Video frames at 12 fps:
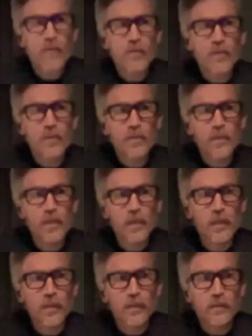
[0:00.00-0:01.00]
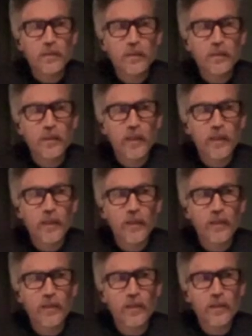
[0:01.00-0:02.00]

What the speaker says: was like here